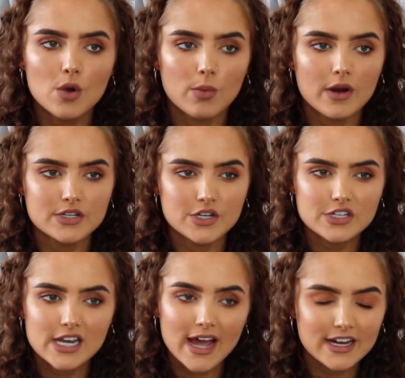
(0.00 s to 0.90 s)
whereas
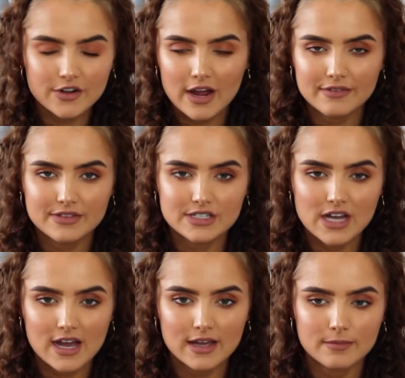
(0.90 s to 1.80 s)
usually I don't have the
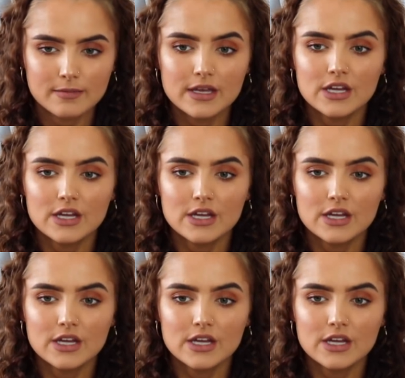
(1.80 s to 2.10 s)
time